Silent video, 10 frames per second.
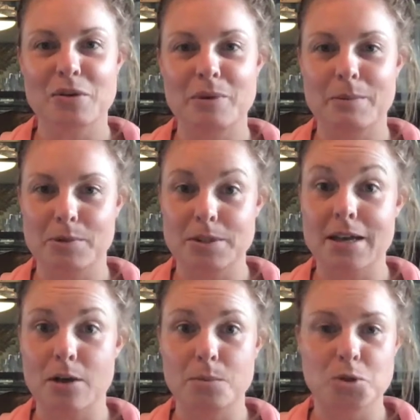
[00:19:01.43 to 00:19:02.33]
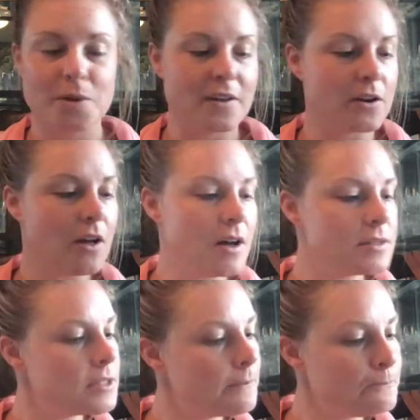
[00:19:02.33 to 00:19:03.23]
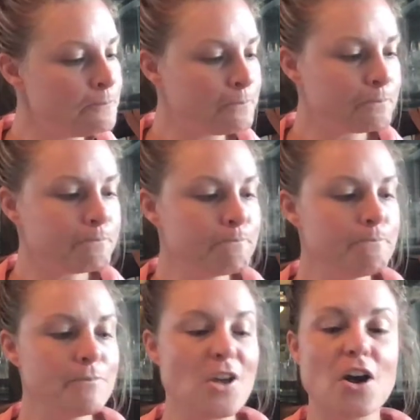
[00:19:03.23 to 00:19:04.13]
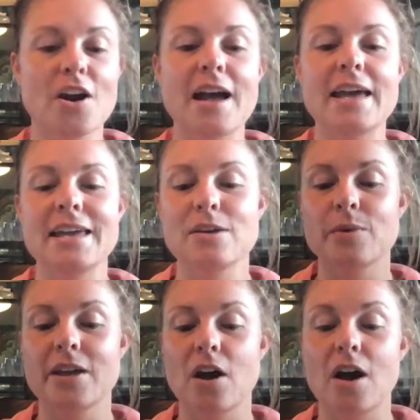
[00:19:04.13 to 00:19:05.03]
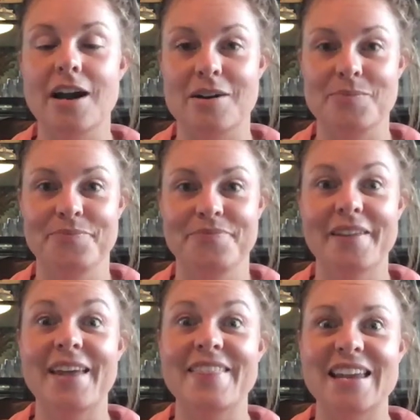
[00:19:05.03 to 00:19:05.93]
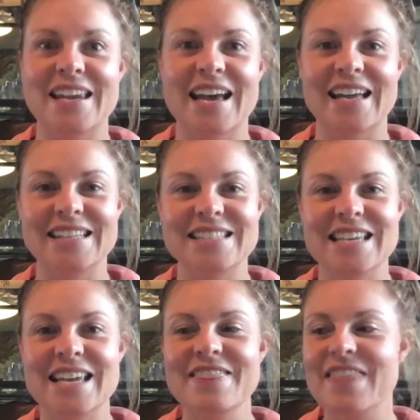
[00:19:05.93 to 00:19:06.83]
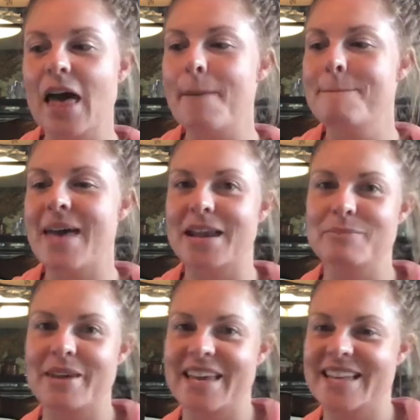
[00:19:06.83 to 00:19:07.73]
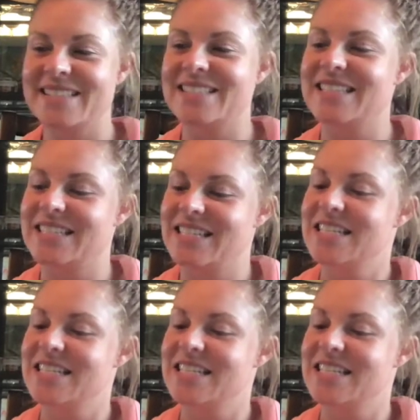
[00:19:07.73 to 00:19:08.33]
people to help join their cause. All right, here we are, the 19th Amendment.